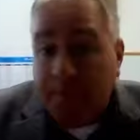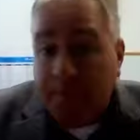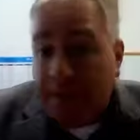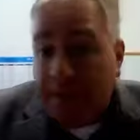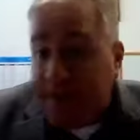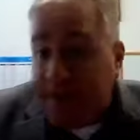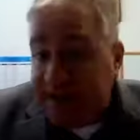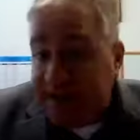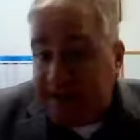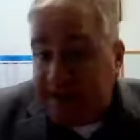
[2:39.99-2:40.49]

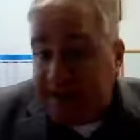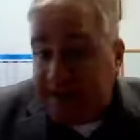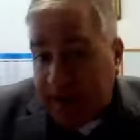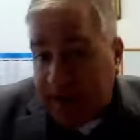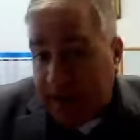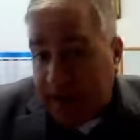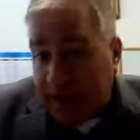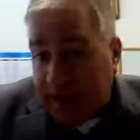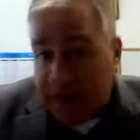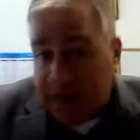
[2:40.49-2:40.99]
based
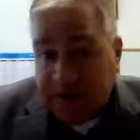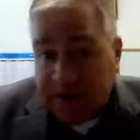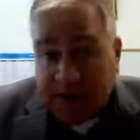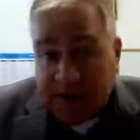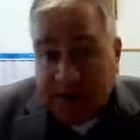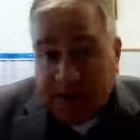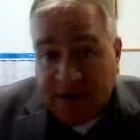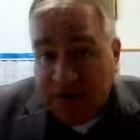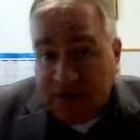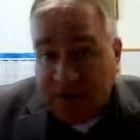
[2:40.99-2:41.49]

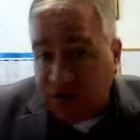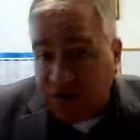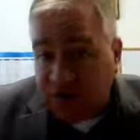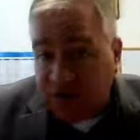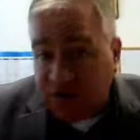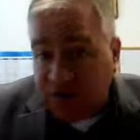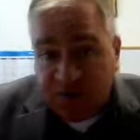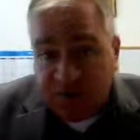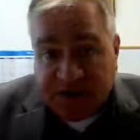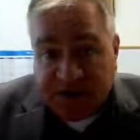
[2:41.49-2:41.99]
on their
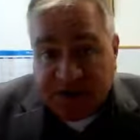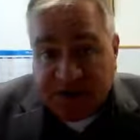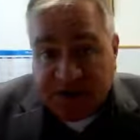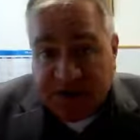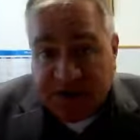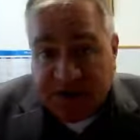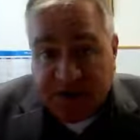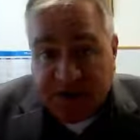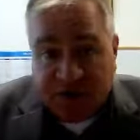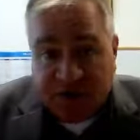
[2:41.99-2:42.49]
surface
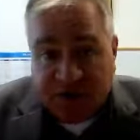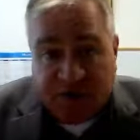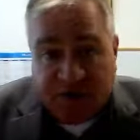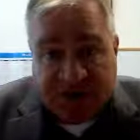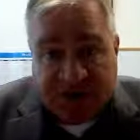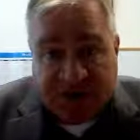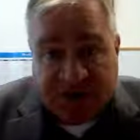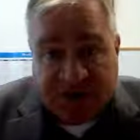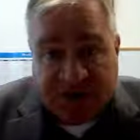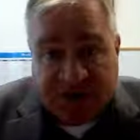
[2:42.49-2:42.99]

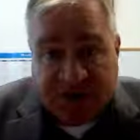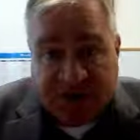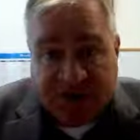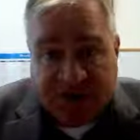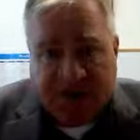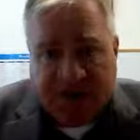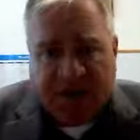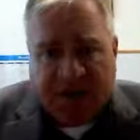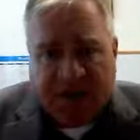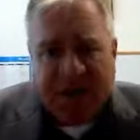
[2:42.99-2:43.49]

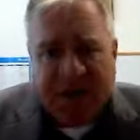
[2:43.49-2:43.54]
characteristics.